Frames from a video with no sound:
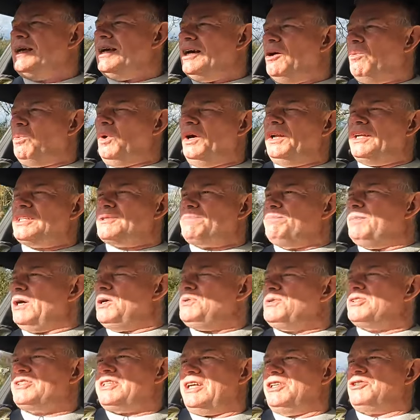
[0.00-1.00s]
What is
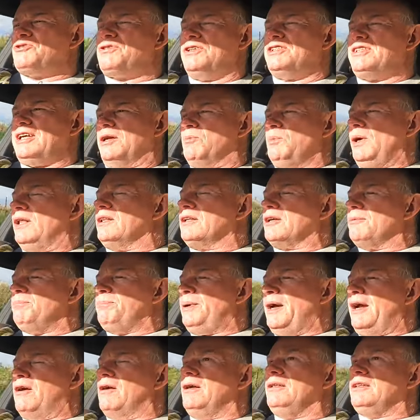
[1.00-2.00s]
most interesting when
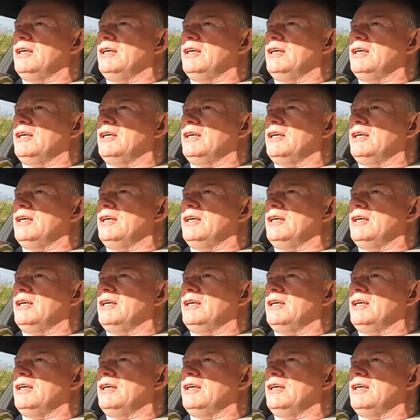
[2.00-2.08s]
comparing